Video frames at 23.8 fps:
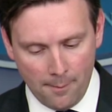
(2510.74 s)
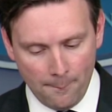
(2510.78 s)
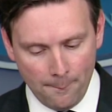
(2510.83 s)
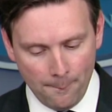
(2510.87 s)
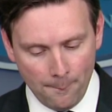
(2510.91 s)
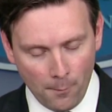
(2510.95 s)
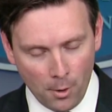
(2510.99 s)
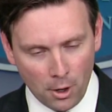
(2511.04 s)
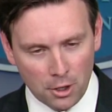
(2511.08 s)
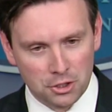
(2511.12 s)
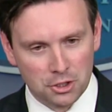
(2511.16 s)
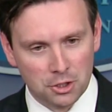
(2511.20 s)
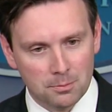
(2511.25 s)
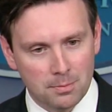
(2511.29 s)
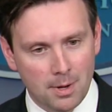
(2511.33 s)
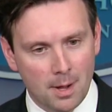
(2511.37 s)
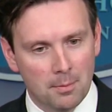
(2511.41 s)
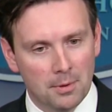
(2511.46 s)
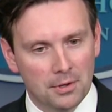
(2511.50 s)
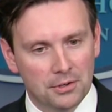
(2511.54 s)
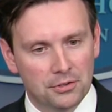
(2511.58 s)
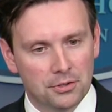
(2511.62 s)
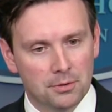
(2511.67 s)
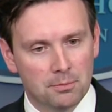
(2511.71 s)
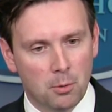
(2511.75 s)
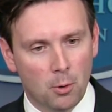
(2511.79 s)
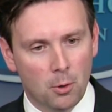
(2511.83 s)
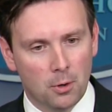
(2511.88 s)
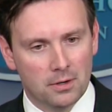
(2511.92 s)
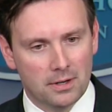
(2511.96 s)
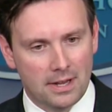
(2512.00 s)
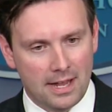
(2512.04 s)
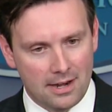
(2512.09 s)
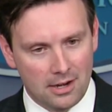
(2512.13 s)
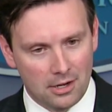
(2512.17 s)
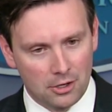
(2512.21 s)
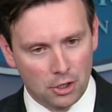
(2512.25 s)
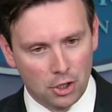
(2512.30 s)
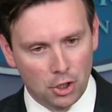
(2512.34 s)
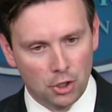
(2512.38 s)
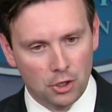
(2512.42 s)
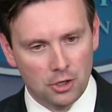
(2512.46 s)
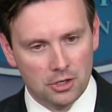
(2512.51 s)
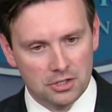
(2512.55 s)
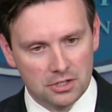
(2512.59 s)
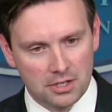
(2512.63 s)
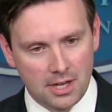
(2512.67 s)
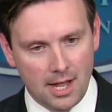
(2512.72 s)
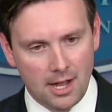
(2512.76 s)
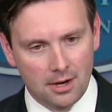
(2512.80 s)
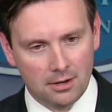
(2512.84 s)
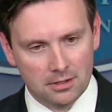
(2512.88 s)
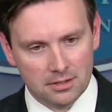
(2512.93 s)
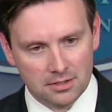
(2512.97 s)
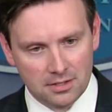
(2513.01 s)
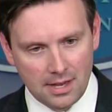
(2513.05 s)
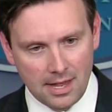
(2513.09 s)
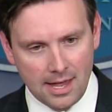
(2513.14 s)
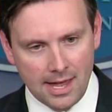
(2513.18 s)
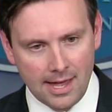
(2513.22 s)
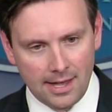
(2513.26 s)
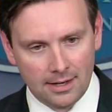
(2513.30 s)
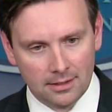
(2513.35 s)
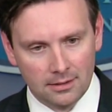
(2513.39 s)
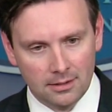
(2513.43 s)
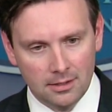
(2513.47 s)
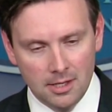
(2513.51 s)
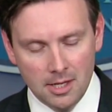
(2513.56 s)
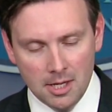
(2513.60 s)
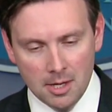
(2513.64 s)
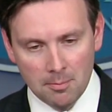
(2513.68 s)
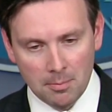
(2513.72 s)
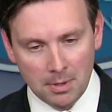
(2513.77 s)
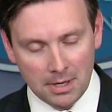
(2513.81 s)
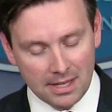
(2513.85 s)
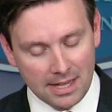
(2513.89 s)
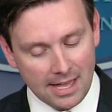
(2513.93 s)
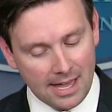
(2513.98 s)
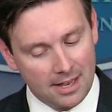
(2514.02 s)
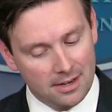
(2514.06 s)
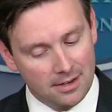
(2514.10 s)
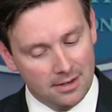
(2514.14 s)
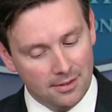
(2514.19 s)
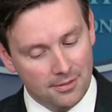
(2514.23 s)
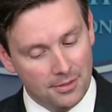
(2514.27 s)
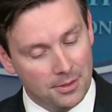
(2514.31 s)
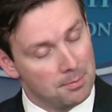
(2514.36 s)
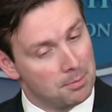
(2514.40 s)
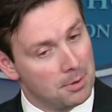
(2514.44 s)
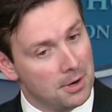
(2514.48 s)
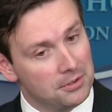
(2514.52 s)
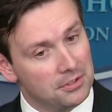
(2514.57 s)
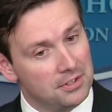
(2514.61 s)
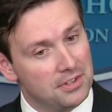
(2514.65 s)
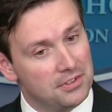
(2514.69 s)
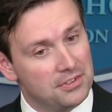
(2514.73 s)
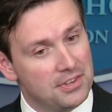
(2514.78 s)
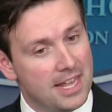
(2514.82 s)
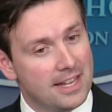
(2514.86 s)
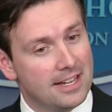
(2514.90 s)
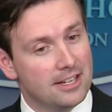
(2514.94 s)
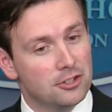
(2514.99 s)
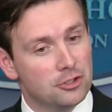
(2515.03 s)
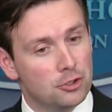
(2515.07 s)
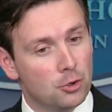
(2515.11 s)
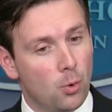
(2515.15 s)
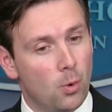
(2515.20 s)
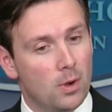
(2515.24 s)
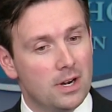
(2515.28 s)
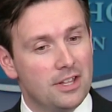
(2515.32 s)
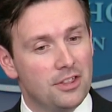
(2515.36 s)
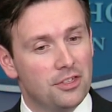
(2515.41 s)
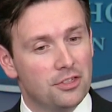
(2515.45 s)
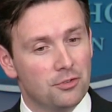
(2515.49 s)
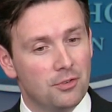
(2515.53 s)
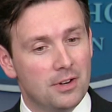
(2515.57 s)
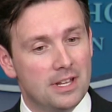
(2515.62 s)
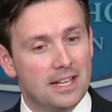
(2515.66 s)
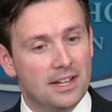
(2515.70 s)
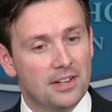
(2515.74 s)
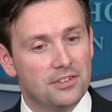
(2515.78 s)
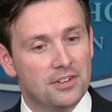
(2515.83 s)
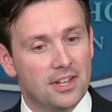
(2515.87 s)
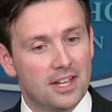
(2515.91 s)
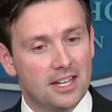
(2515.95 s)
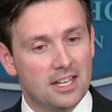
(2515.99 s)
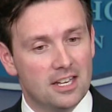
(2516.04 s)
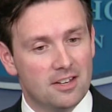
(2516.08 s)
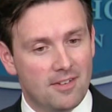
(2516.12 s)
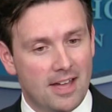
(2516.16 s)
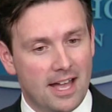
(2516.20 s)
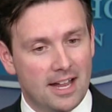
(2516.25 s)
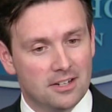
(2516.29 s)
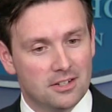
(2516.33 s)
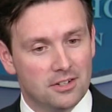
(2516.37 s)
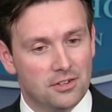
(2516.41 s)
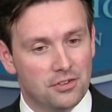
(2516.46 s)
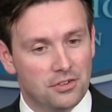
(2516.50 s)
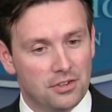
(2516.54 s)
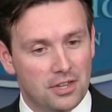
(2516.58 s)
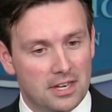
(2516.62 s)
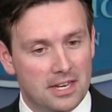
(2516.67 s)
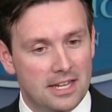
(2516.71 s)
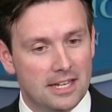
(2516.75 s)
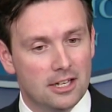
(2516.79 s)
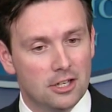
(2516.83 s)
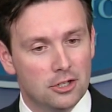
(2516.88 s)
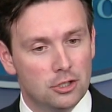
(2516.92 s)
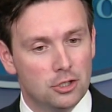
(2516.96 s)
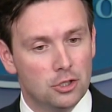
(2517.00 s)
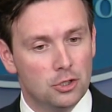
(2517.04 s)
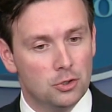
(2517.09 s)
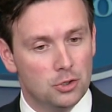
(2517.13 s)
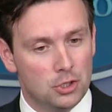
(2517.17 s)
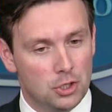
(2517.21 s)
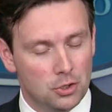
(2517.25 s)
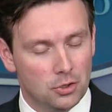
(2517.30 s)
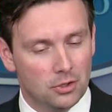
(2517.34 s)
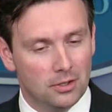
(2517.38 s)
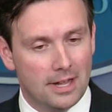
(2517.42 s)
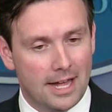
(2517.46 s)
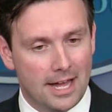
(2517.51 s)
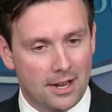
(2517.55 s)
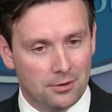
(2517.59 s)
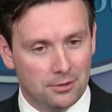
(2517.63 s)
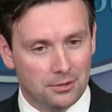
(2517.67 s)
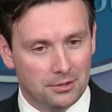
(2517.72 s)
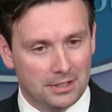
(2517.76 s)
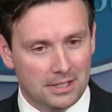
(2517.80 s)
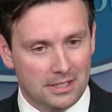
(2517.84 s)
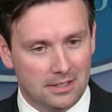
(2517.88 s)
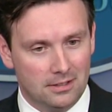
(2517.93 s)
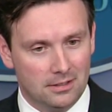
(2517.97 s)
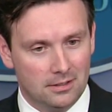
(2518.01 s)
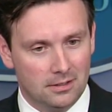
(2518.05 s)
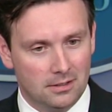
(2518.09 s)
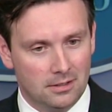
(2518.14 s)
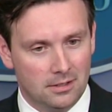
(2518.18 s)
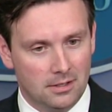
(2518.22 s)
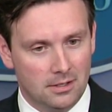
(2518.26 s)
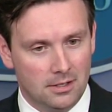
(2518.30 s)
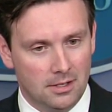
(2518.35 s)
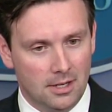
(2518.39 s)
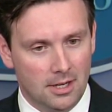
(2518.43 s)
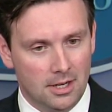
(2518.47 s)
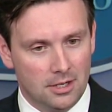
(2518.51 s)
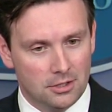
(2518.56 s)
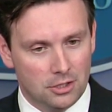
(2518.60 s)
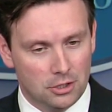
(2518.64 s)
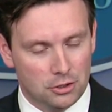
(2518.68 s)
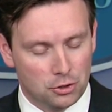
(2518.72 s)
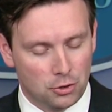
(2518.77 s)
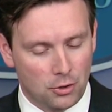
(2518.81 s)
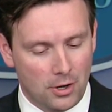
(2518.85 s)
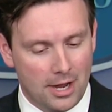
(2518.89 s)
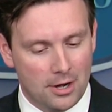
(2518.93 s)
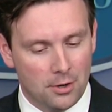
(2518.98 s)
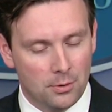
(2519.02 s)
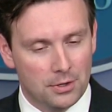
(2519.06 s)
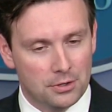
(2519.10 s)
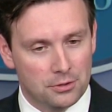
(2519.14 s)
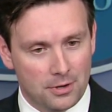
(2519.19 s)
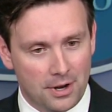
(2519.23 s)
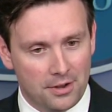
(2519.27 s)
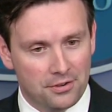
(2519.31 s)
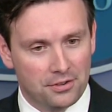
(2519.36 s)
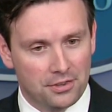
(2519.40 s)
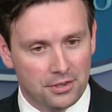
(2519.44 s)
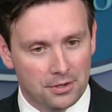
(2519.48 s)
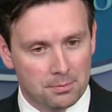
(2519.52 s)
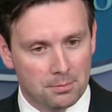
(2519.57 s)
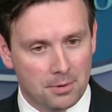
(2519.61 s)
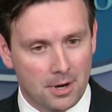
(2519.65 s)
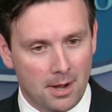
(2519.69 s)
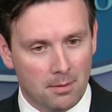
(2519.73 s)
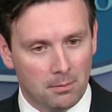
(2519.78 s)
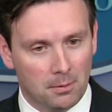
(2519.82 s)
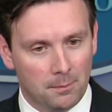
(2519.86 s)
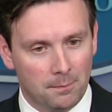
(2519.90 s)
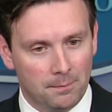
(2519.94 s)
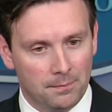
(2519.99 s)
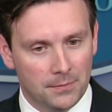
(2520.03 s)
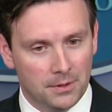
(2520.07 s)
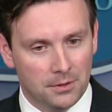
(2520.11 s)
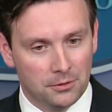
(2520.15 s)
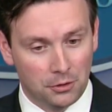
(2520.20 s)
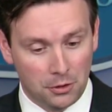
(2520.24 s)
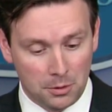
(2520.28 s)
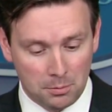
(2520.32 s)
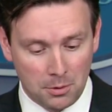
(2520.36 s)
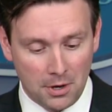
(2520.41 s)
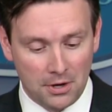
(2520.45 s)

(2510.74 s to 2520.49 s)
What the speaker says: marshal public support and encourage Congress to act. But again, the president has taken 23 executive actions that he could do unilaterally to try to address this problem. So the